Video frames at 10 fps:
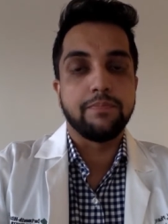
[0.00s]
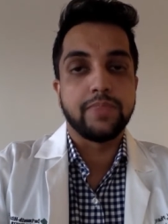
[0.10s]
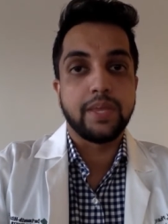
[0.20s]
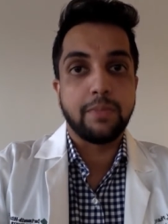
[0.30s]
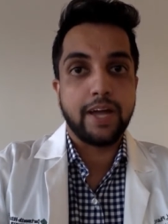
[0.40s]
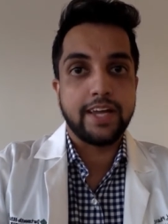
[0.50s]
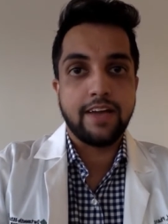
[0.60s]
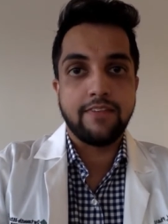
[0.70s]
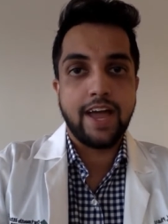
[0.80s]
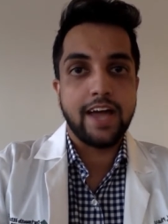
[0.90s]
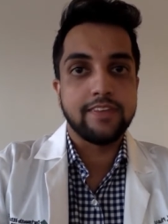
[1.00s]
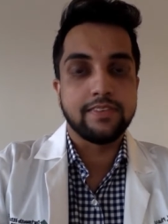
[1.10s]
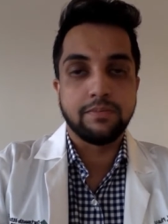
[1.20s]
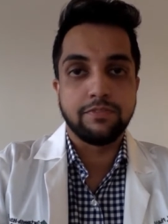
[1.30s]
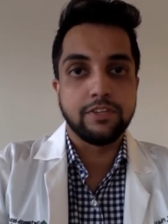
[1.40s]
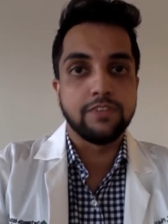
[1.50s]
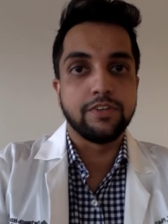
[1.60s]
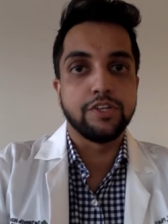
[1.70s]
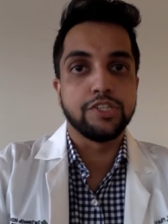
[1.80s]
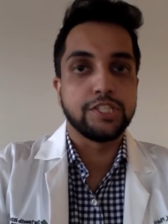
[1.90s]
They might have had some
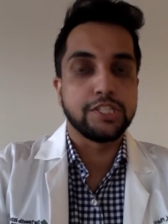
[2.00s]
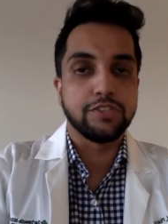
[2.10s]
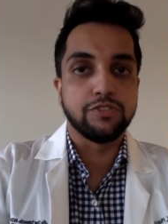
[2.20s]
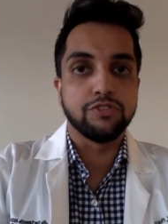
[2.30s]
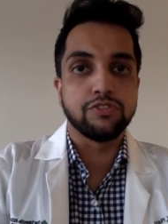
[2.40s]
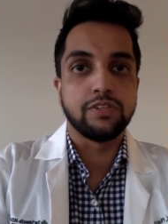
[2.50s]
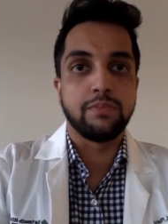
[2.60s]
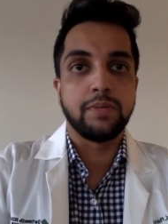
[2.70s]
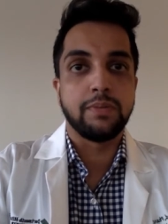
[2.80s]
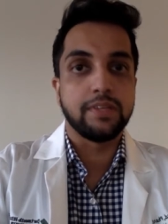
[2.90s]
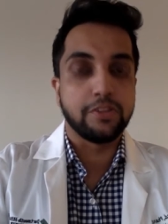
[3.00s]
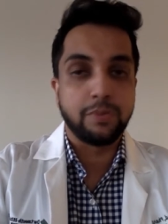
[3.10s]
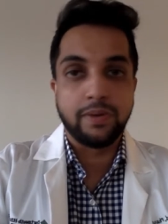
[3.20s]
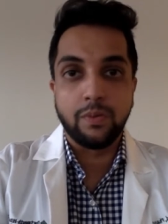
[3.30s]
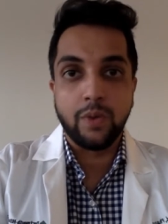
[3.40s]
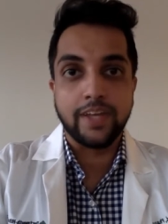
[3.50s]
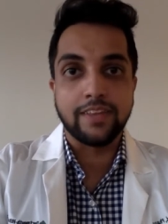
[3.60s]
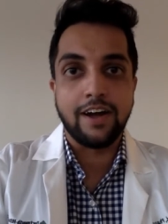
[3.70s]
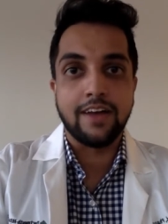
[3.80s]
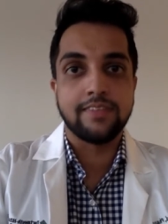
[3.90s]
fever, chills, maybe a little bit of weight
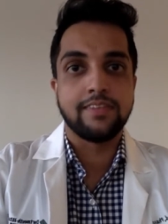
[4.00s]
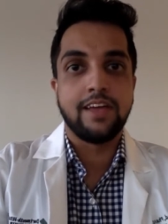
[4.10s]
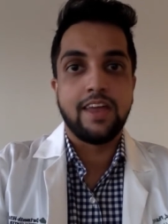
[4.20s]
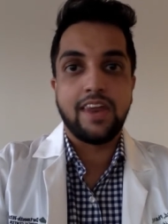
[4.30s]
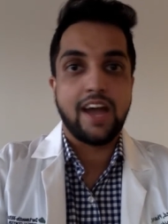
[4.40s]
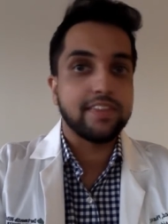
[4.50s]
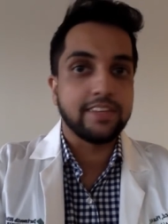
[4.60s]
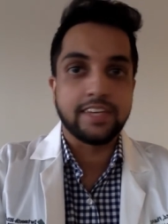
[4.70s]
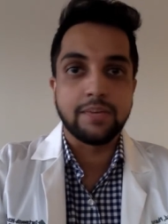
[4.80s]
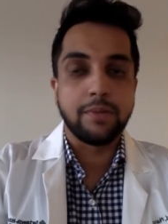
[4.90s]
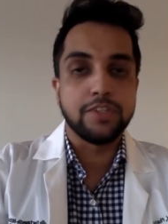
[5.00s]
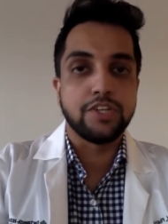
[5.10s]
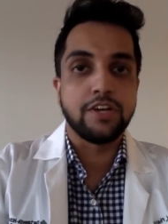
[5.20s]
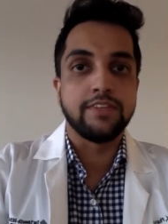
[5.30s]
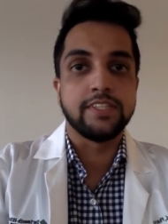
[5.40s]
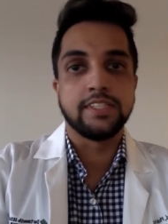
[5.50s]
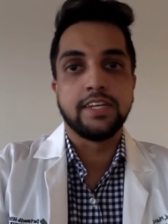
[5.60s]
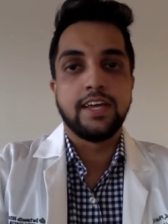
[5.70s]
loss, not thinking much of it,